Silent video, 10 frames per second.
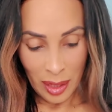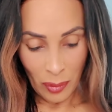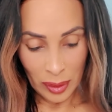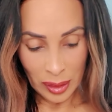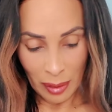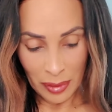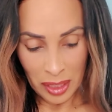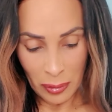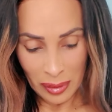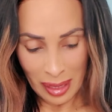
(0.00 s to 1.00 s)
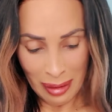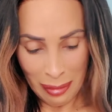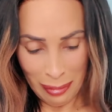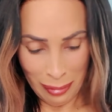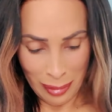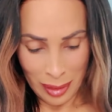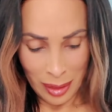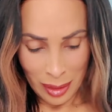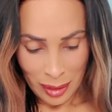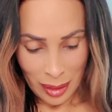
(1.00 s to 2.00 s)
one time, and she was like, oh,
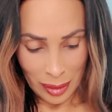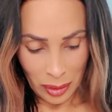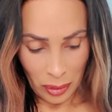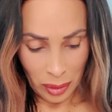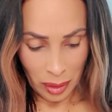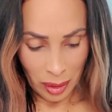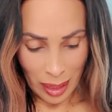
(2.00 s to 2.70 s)
I told her,